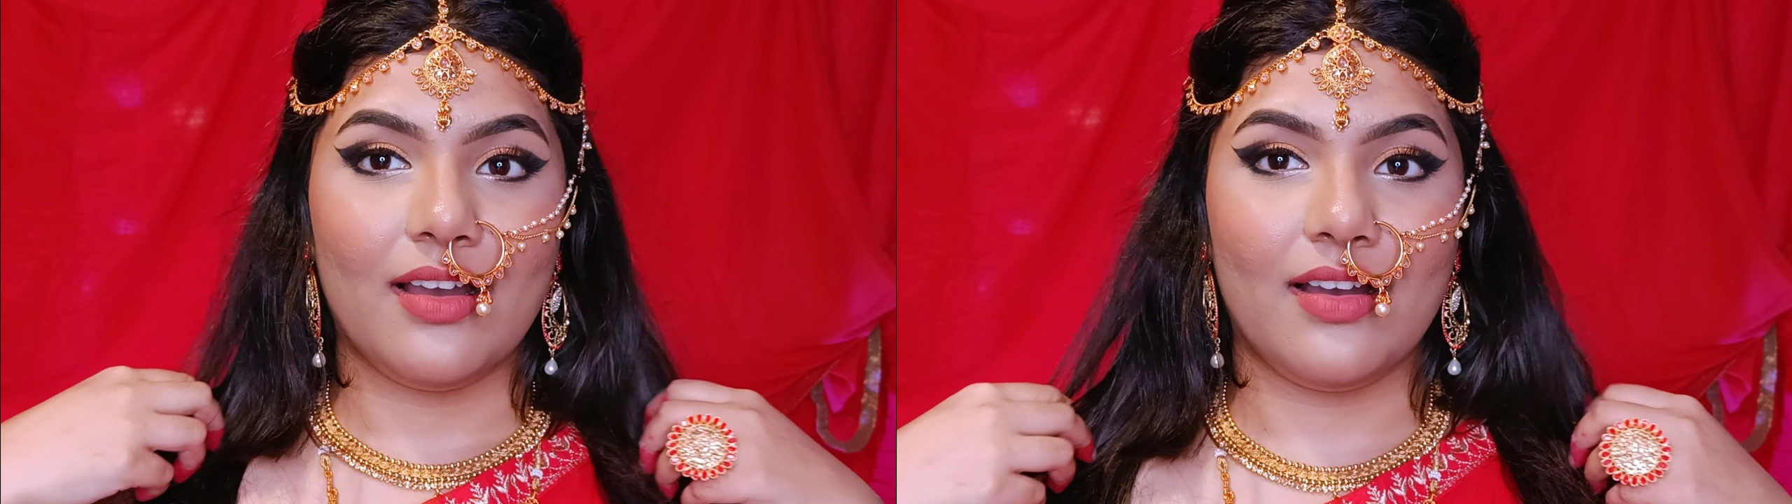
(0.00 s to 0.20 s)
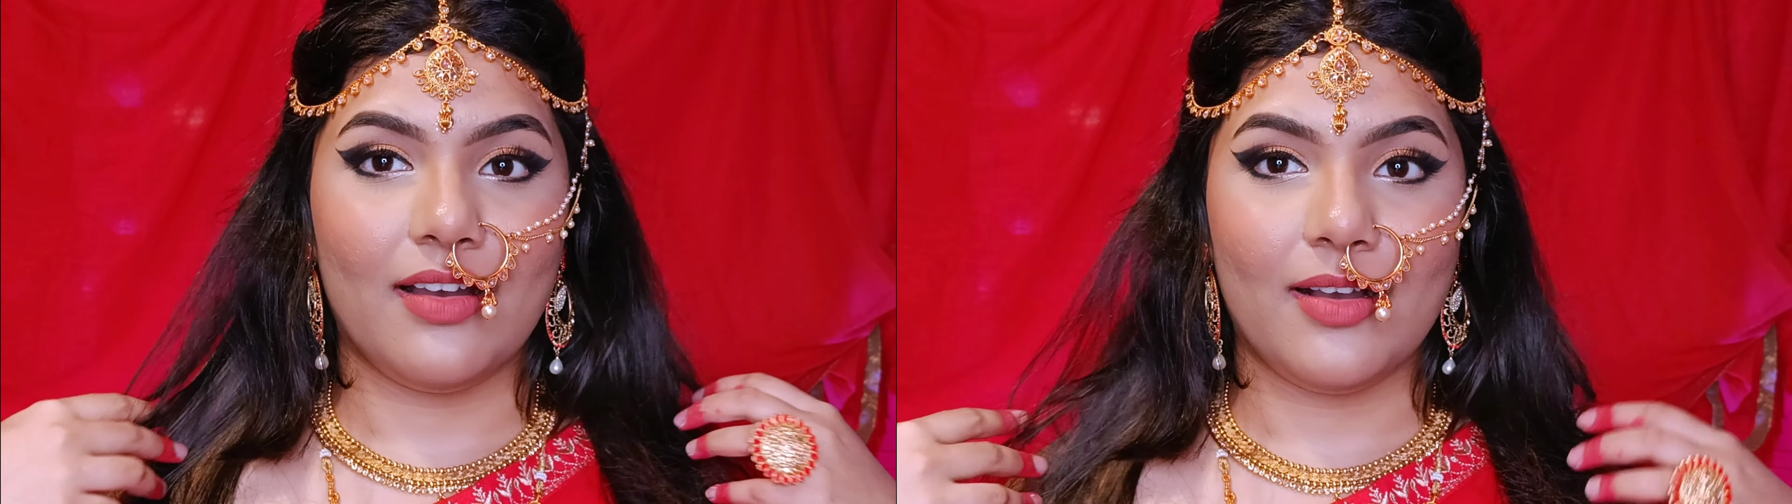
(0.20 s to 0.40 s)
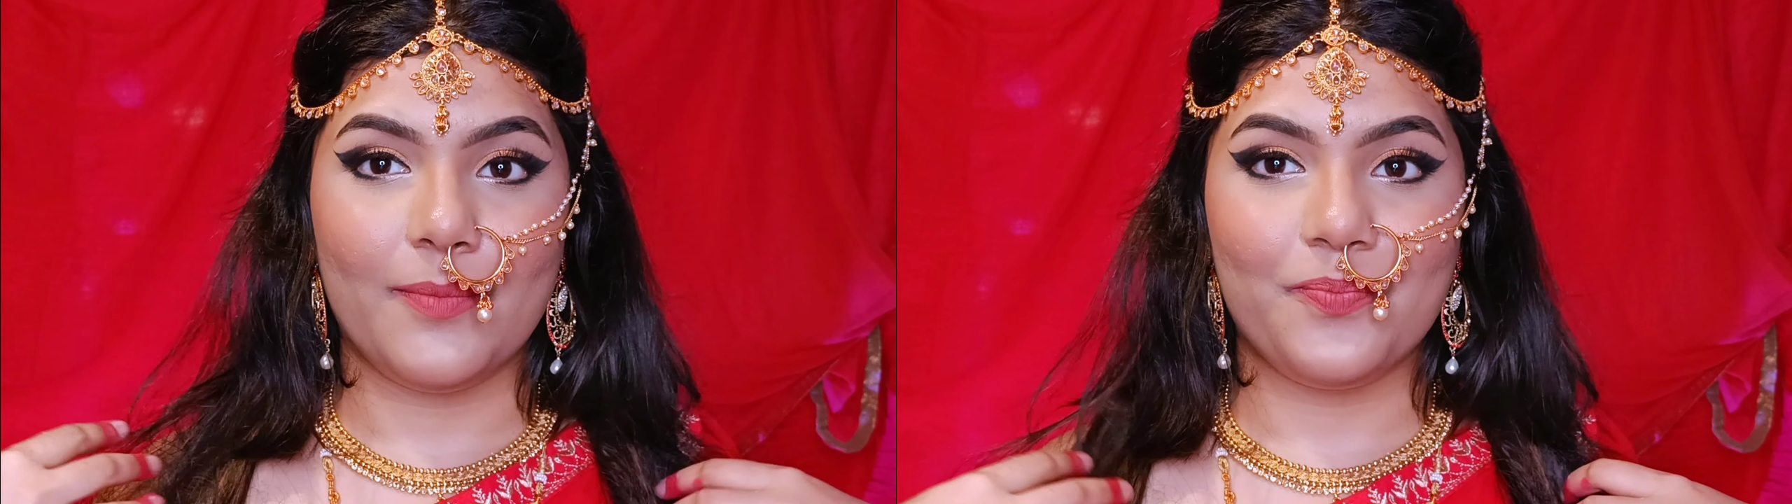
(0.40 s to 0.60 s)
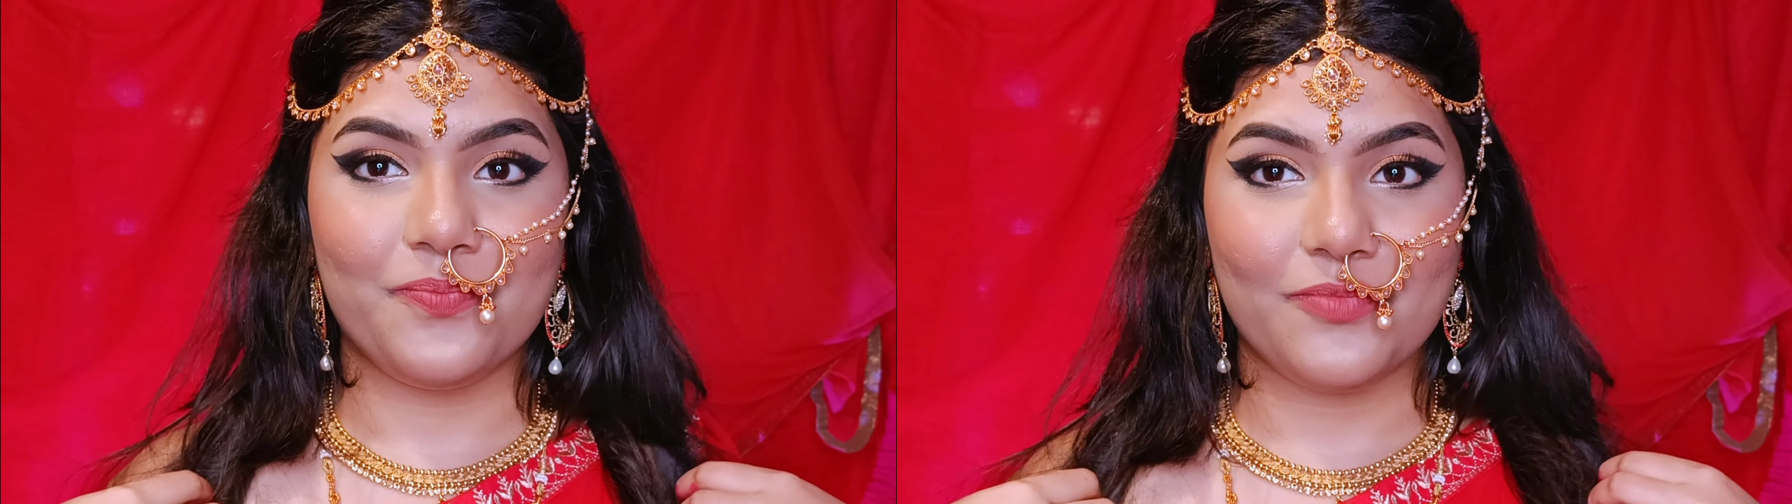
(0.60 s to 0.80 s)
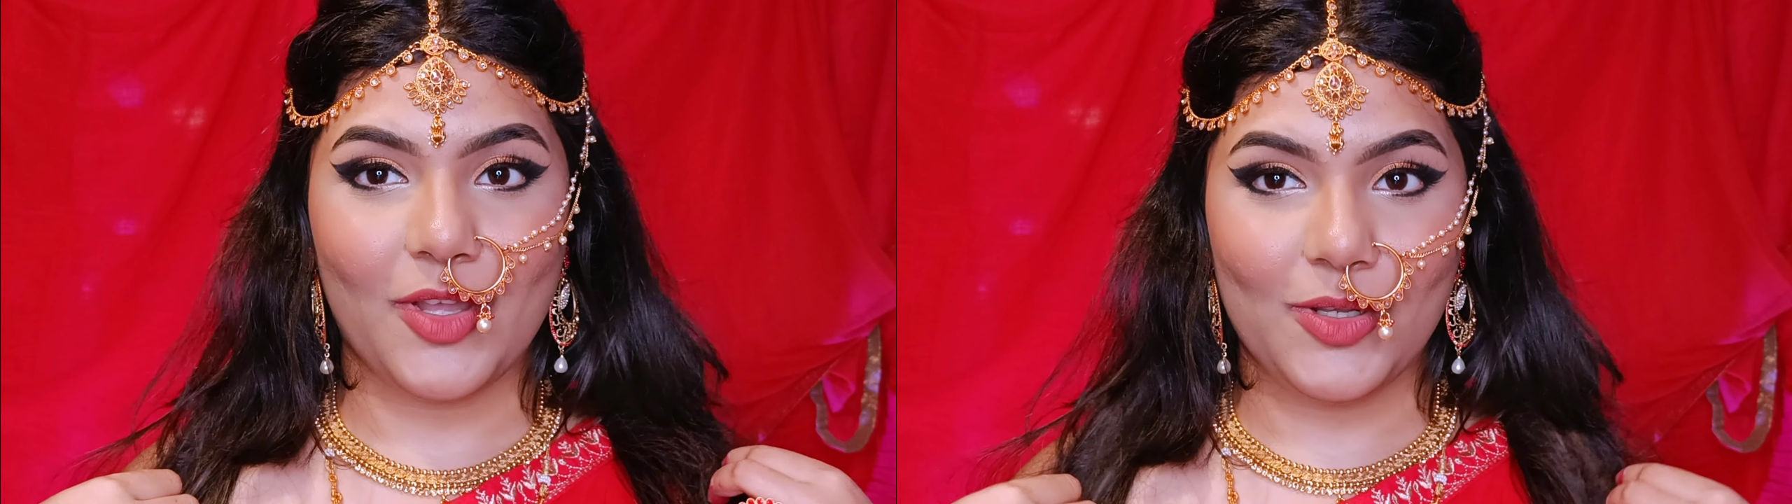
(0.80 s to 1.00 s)

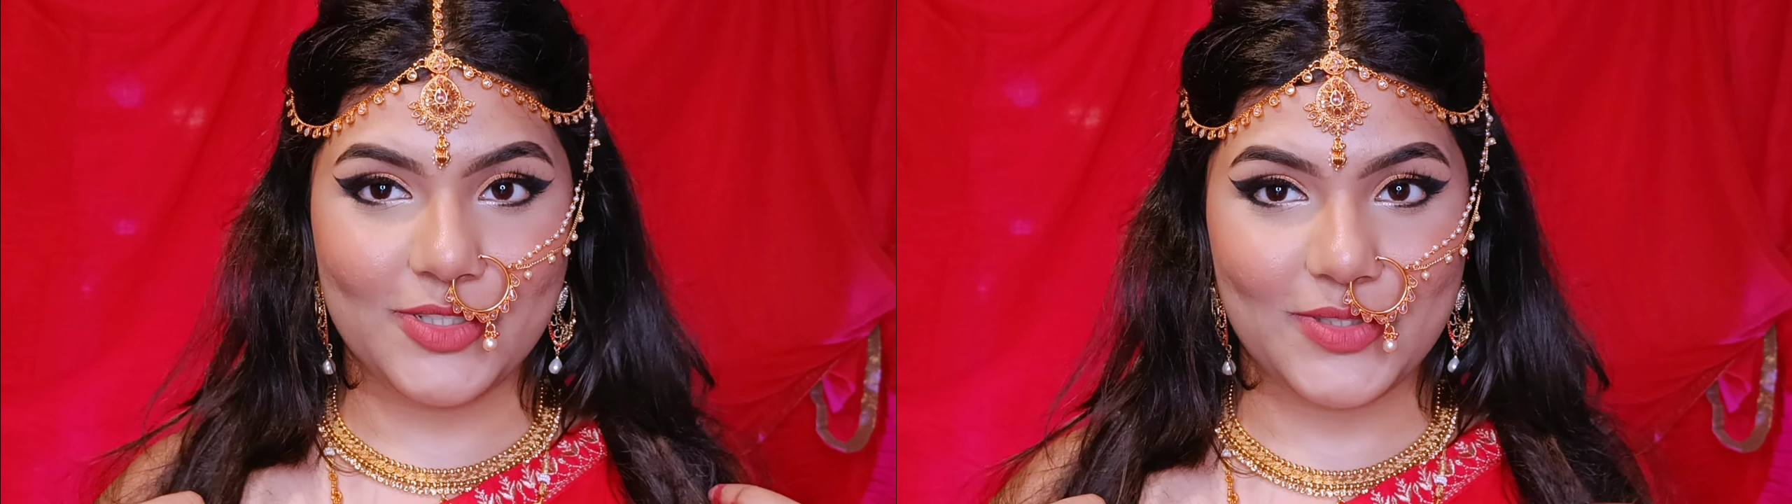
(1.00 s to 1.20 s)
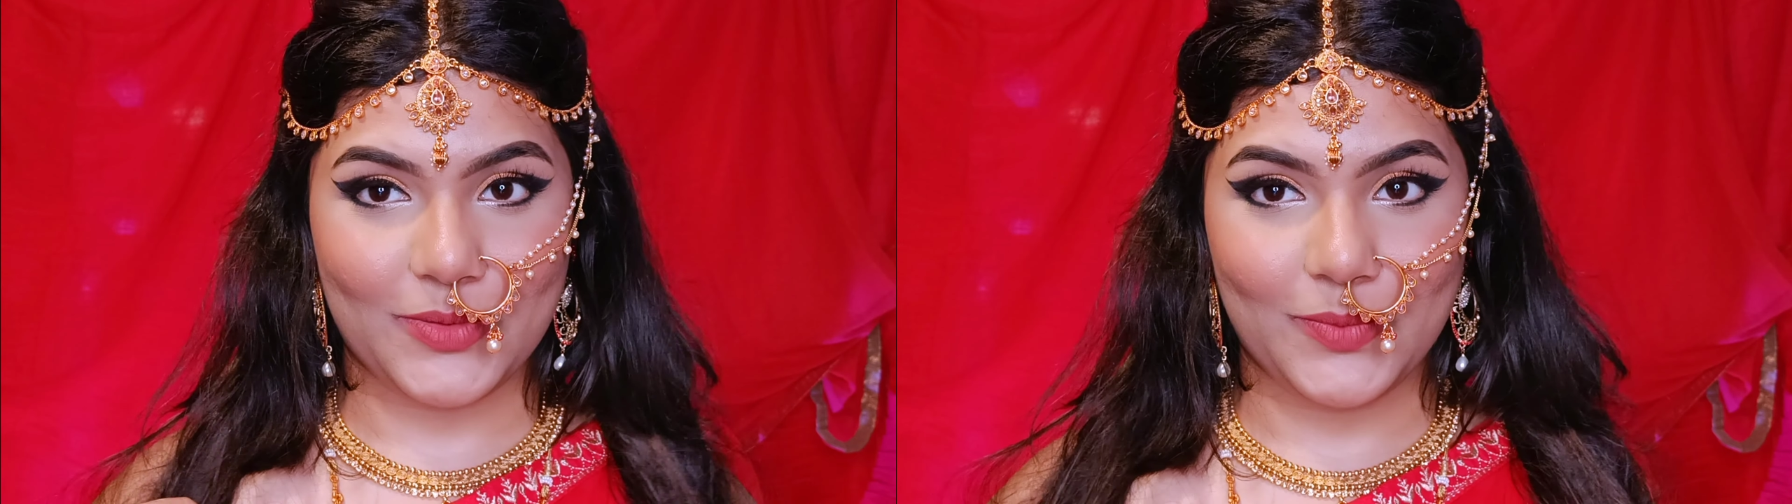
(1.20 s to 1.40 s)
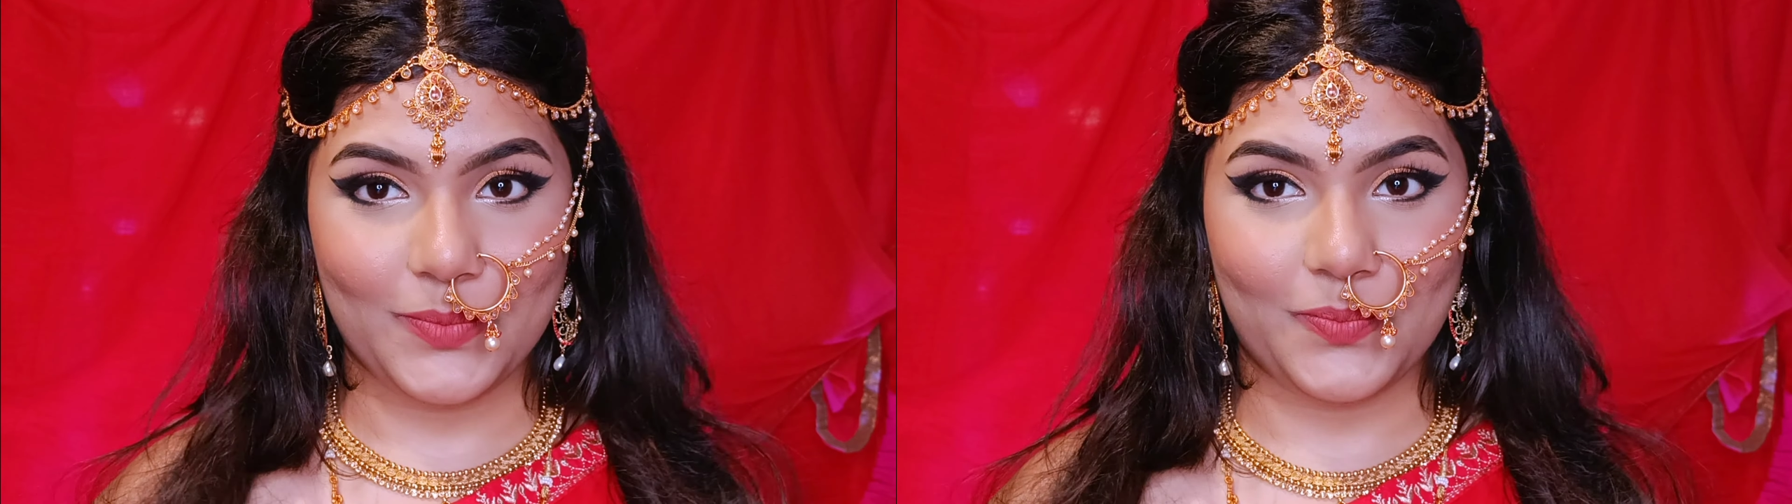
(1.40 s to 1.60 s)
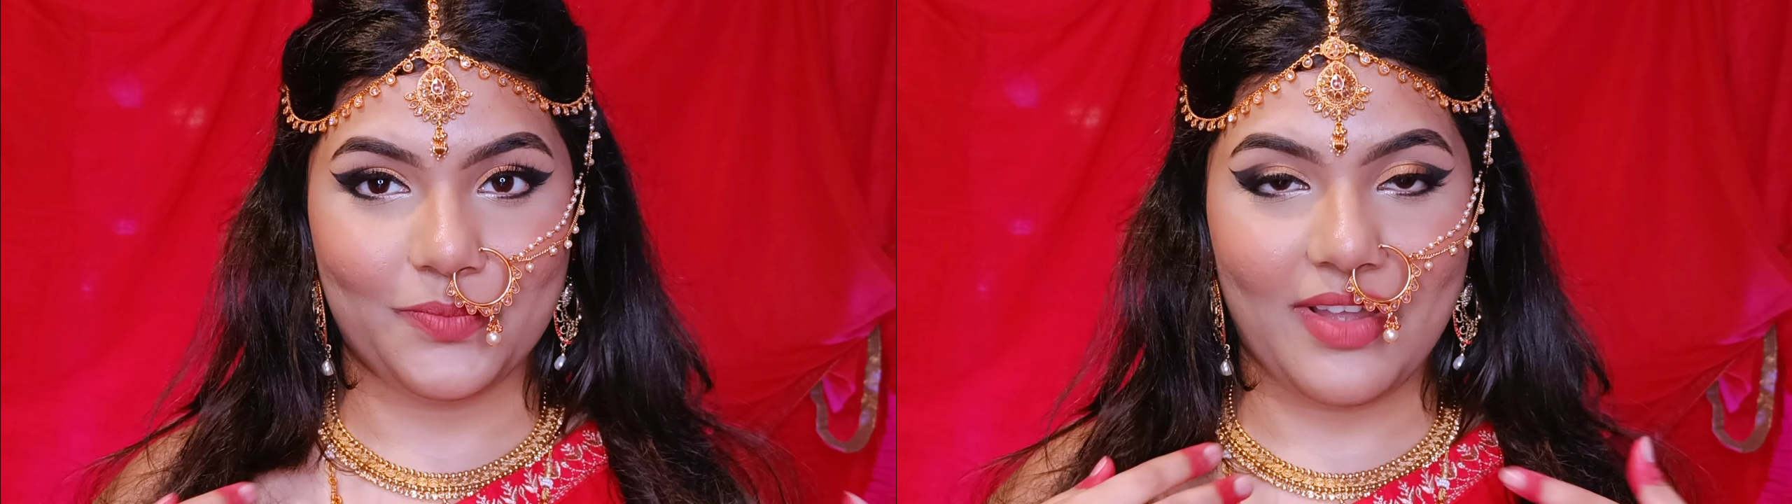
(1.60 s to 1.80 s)
Also,